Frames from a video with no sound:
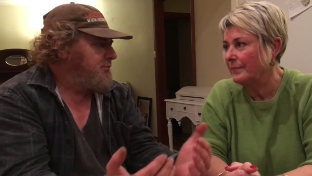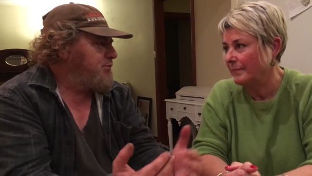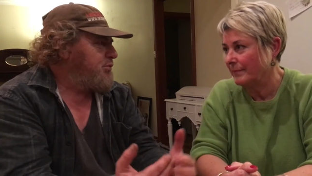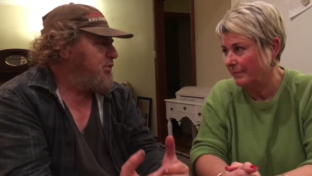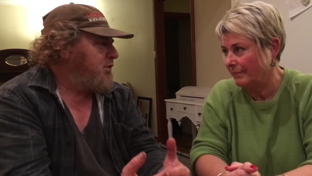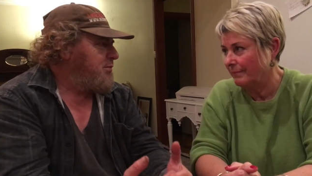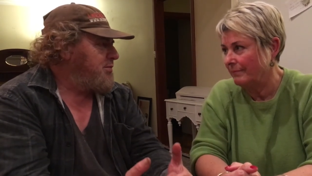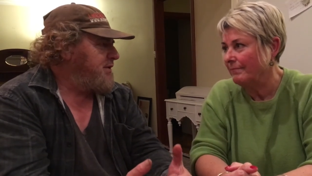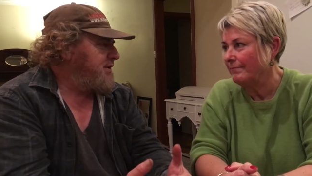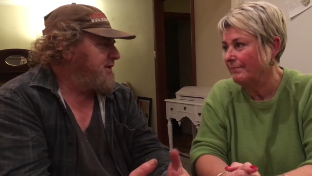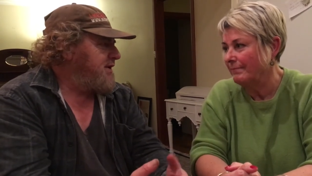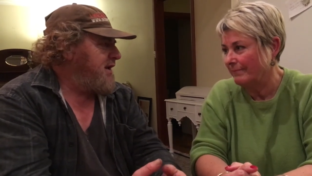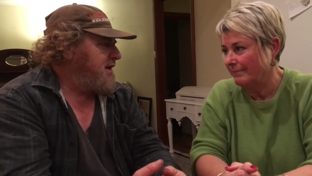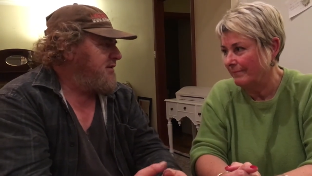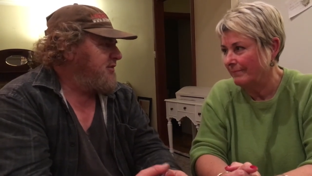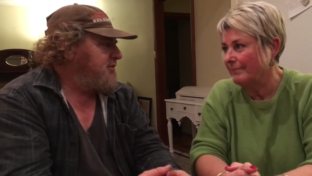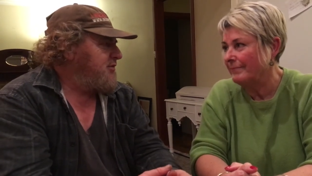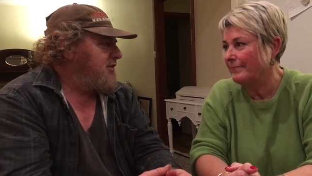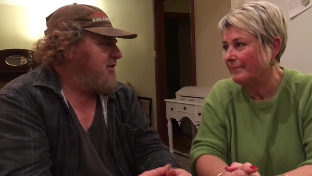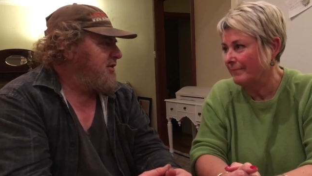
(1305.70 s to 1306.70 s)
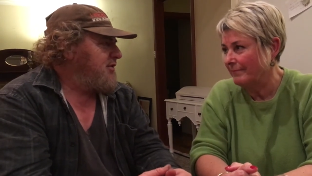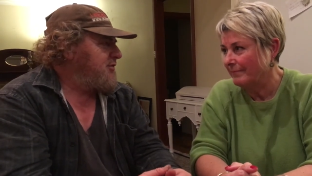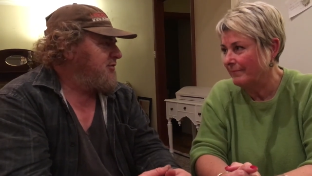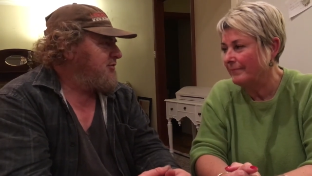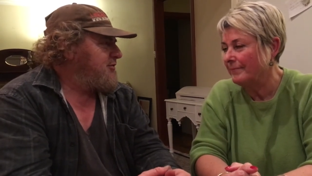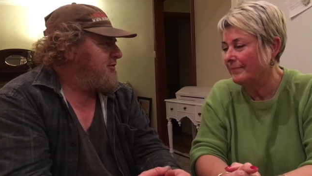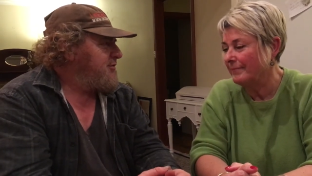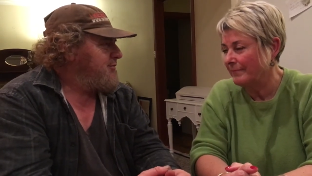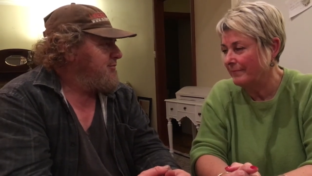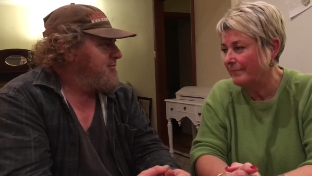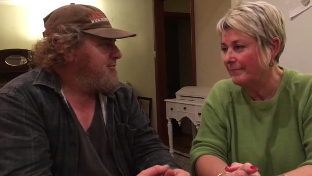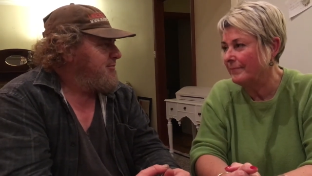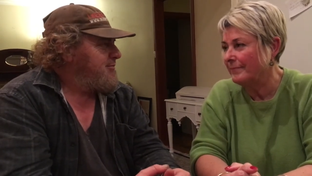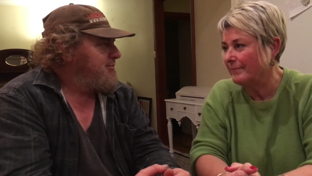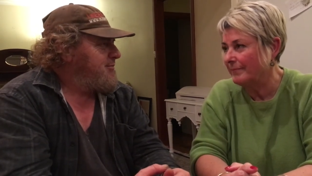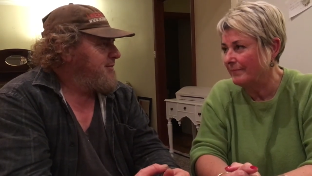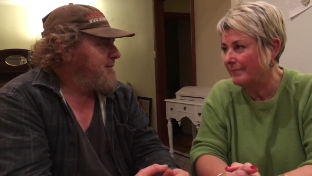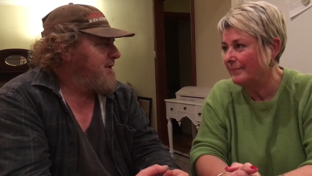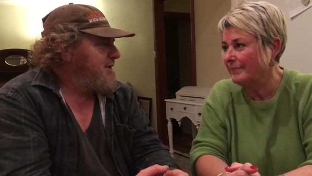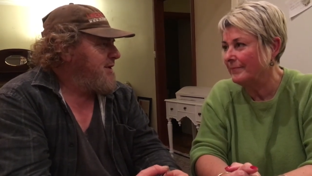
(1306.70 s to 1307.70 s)
Speaker 1: properly downsized?
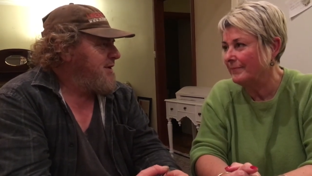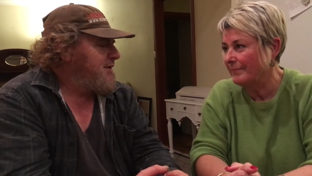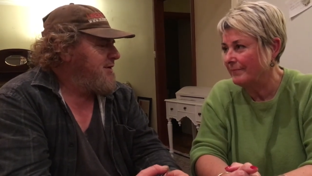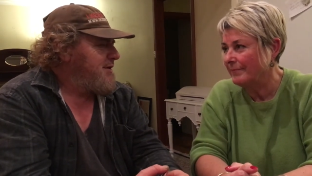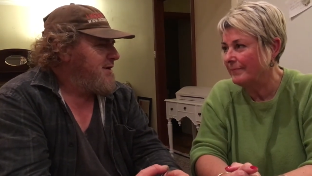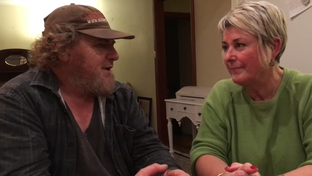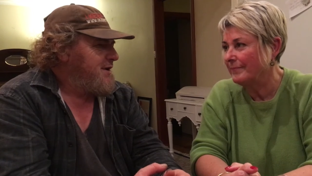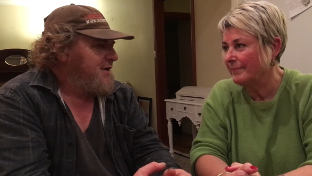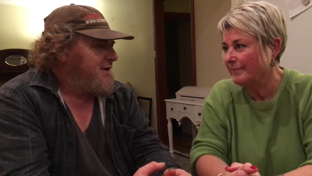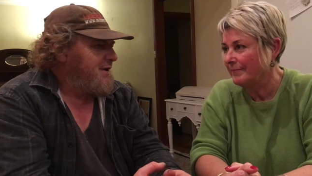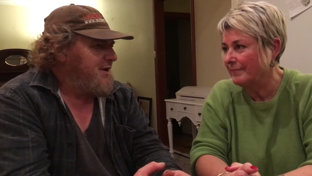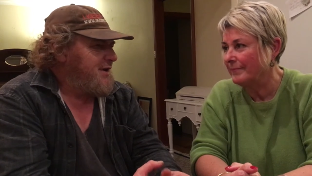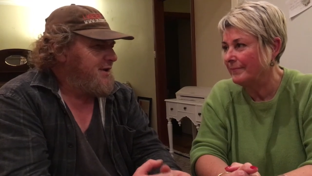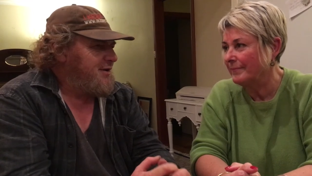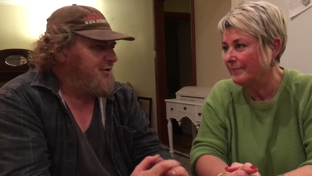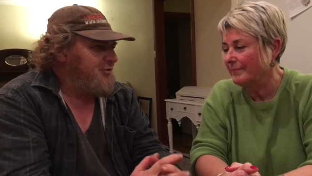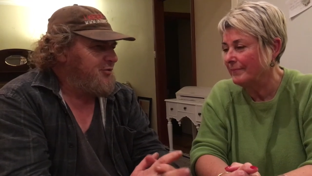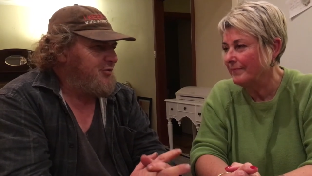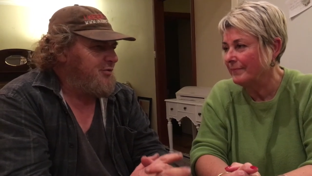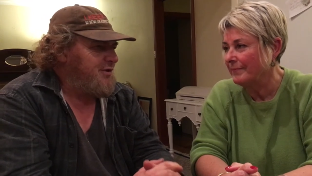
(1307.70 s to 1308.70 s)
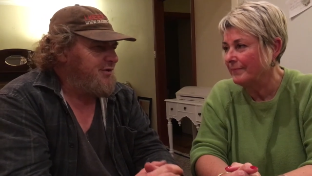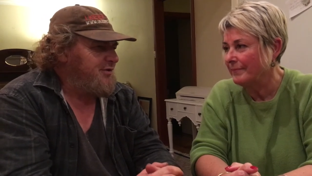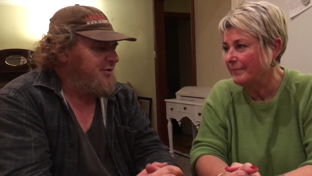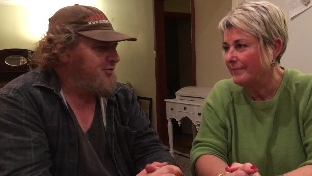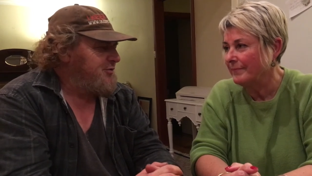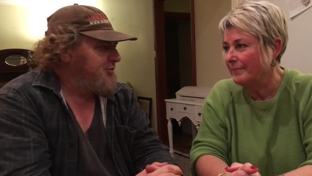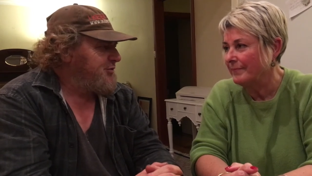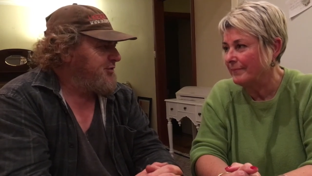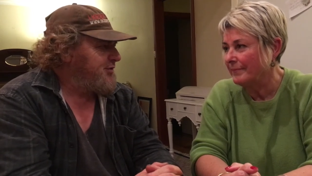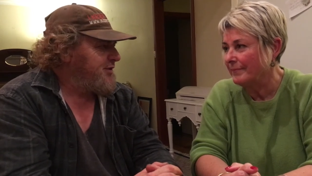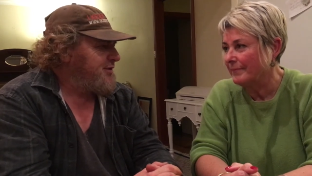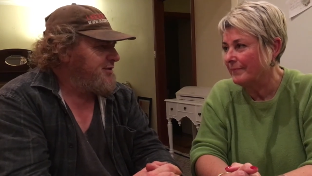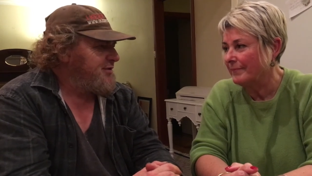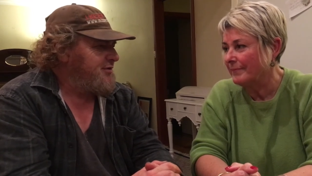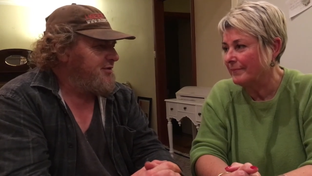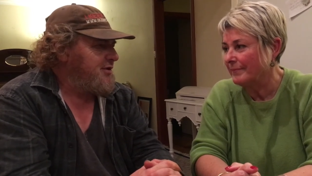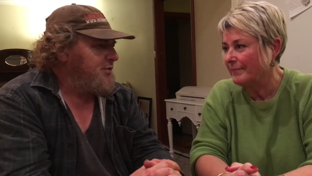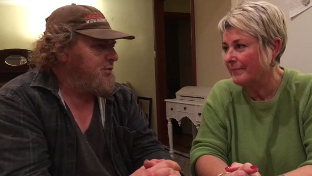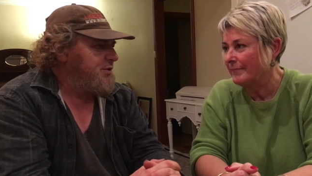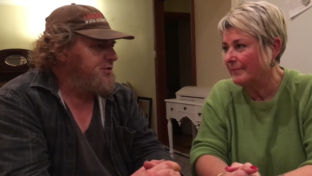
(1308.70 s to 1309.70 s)
Mm. You know, and it's always interesting to
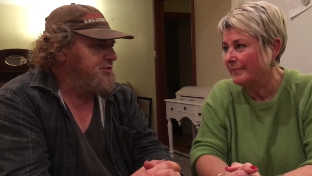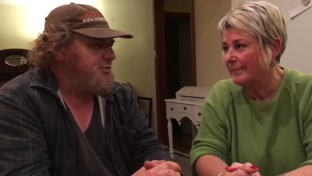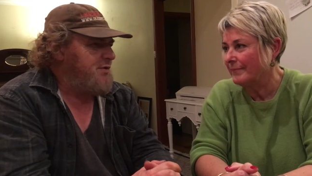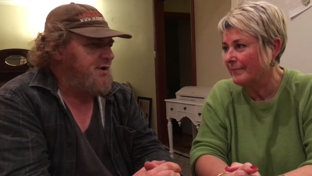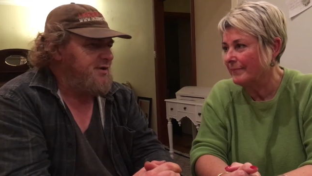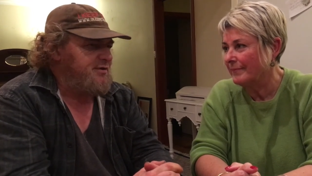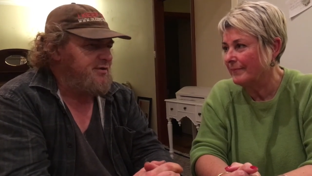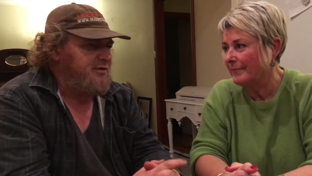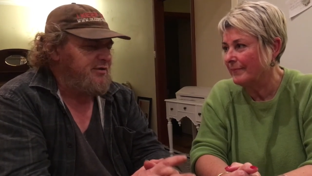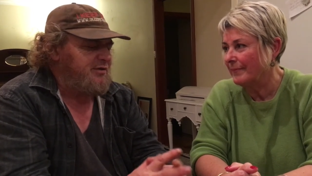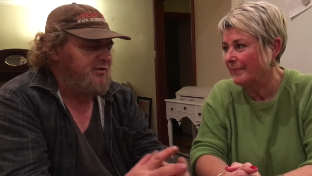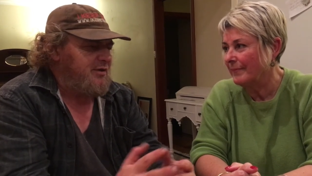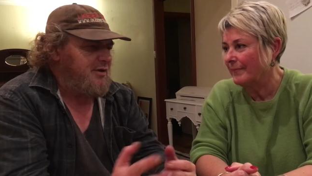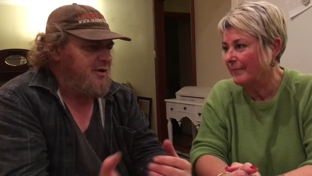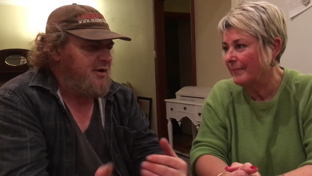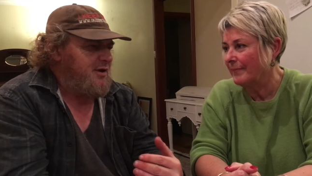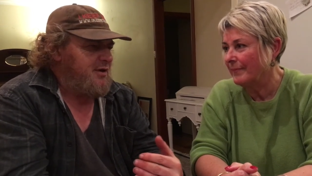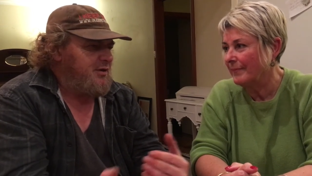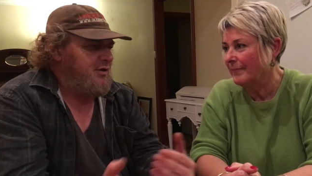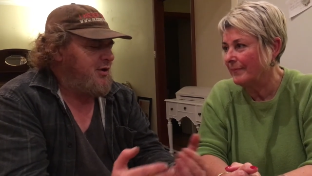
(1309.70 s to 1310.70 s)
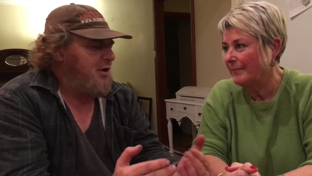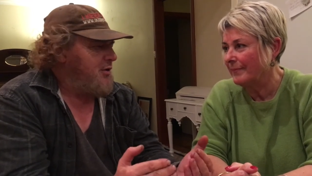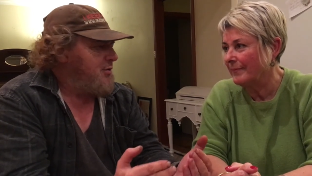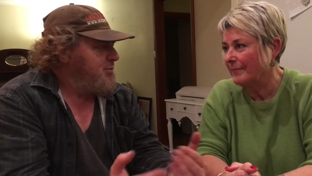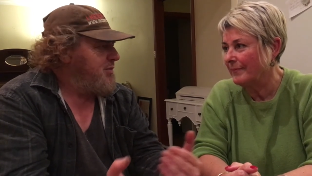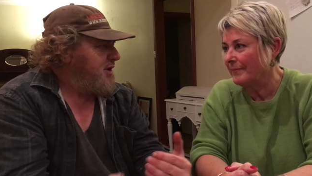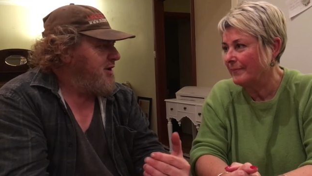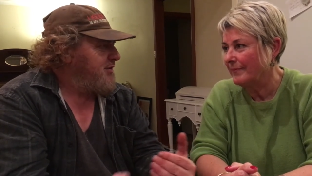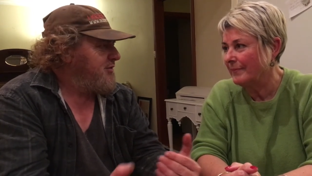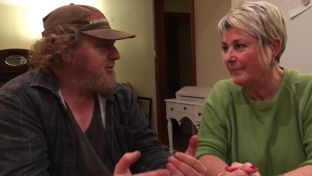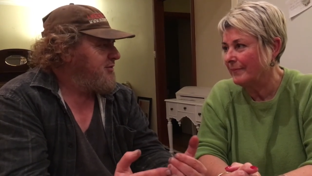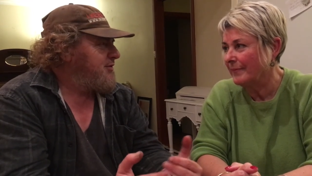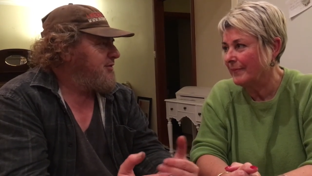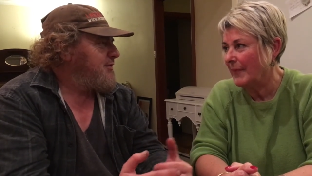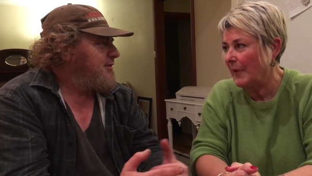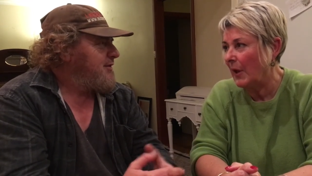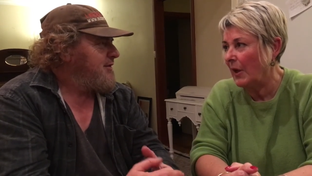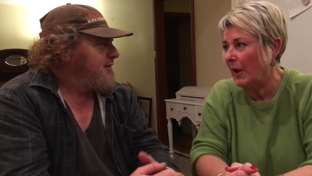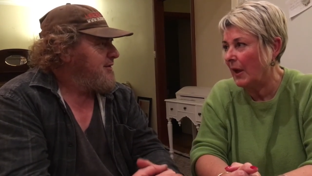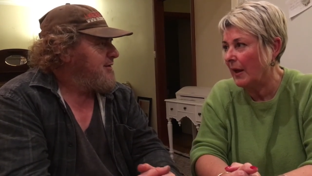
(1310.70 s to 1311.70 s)
see which ones go best.
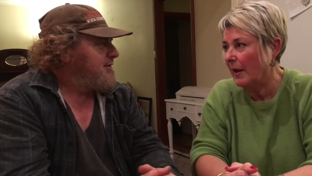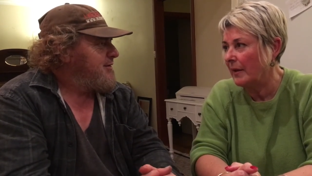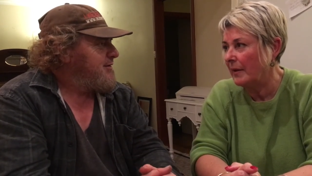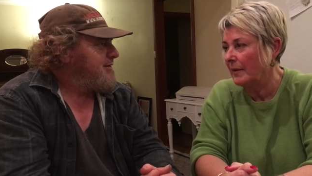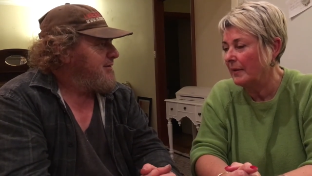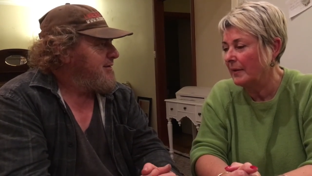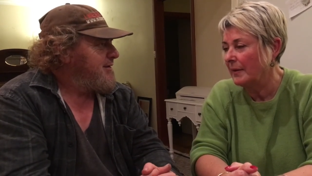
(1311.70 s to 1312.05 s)
Okay.